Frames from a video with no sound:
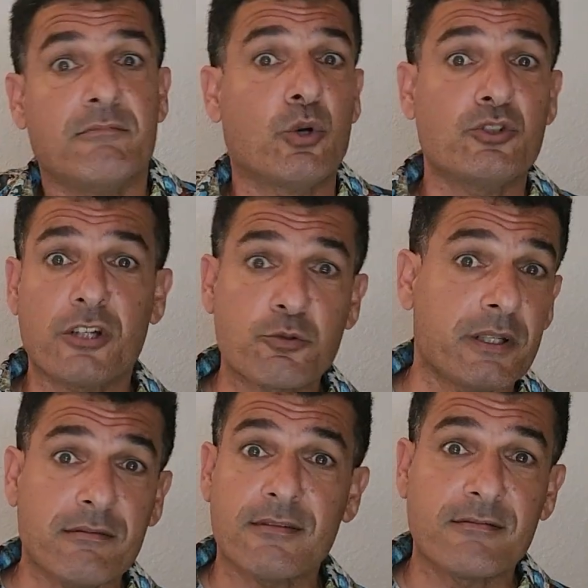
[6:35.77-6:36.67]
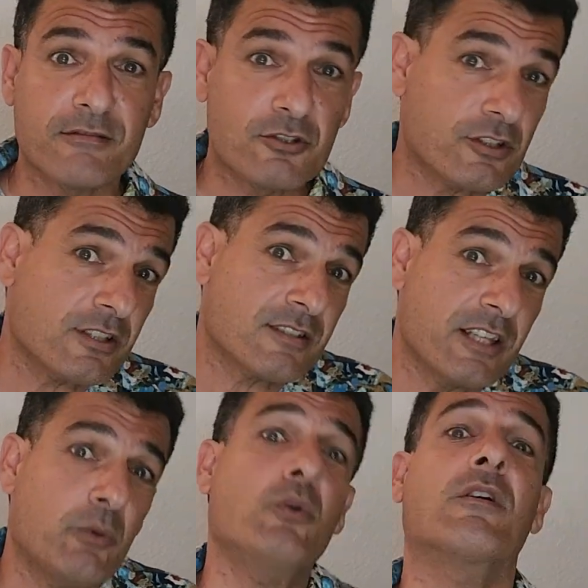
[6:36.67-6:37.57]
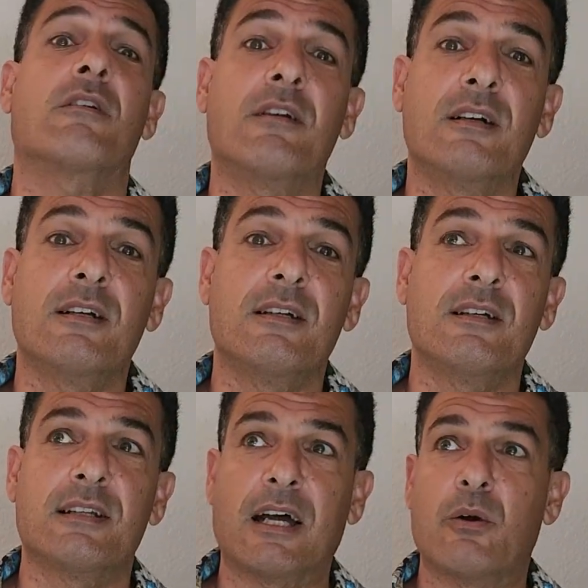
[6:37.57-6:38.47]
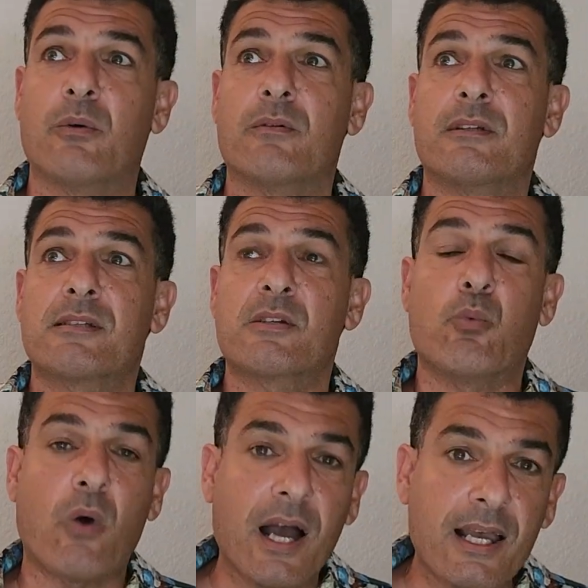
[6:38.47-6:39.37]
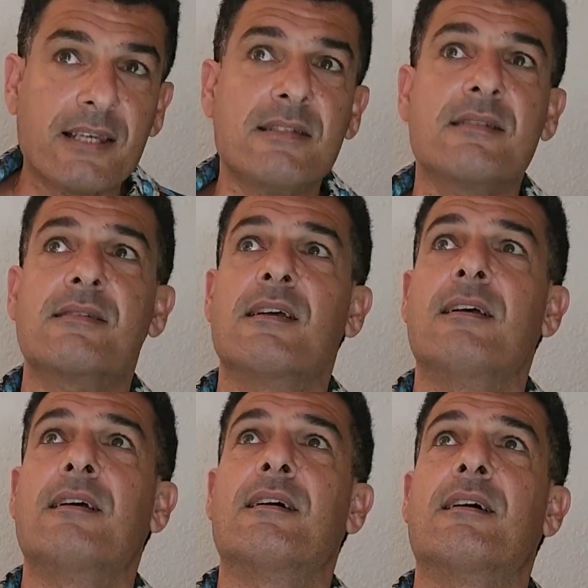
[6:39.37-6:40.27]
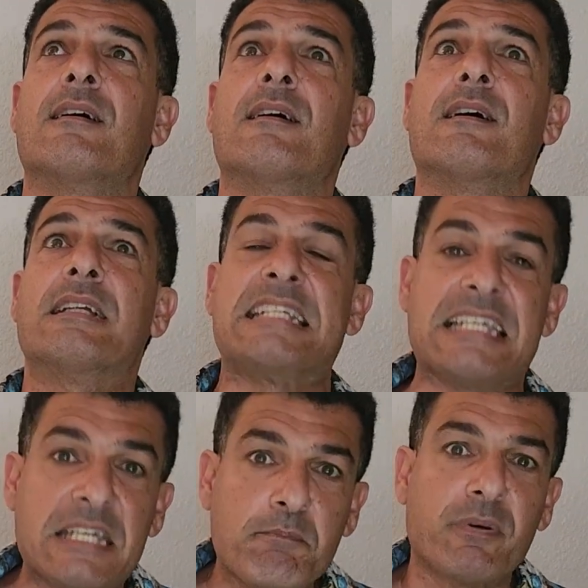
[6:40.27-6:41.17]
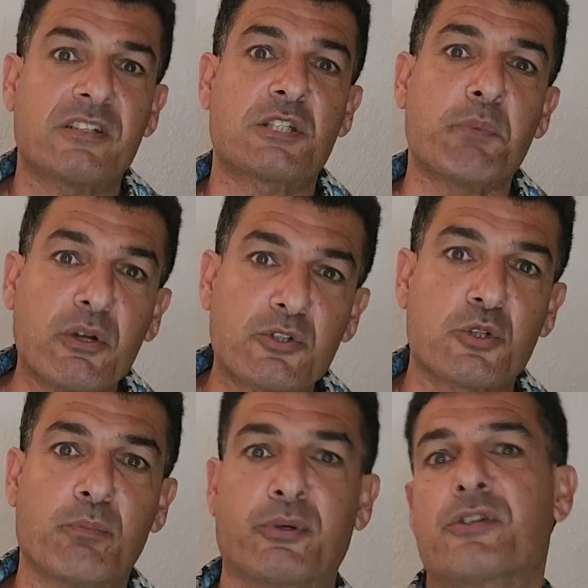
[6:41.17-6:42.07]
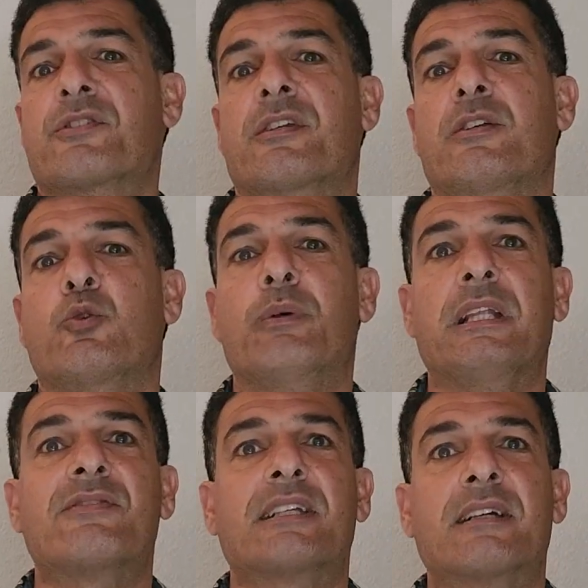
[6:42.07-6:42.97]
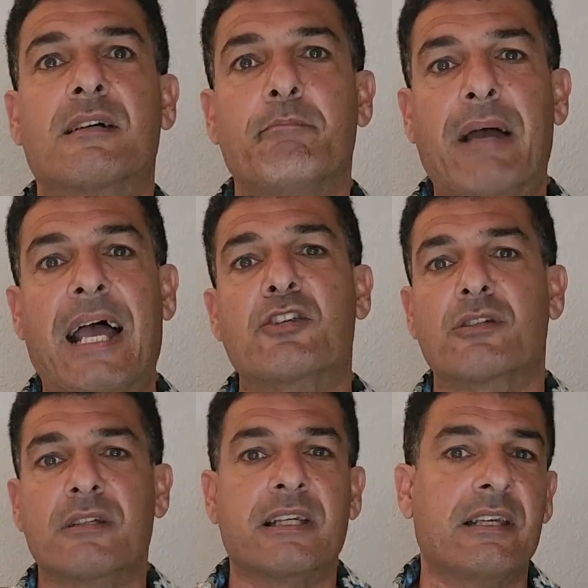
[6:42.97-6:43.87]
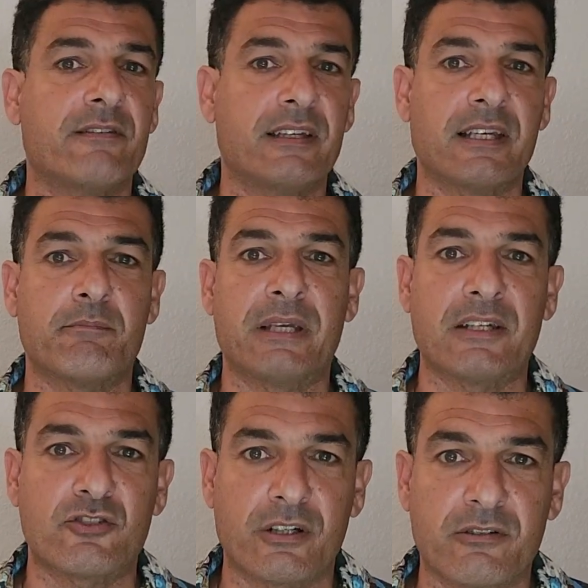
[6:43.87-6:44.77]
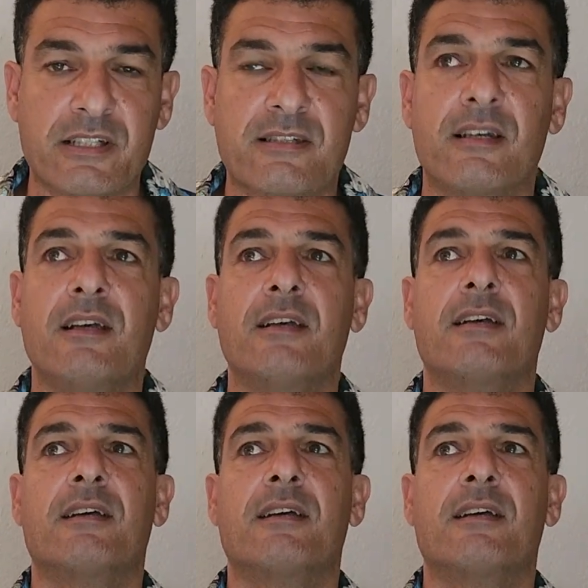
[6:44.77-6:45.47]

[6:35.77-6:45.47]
No judgment, just they were. Now, does a wise, deep spiritual person who believes in compassion, giving, and being generous,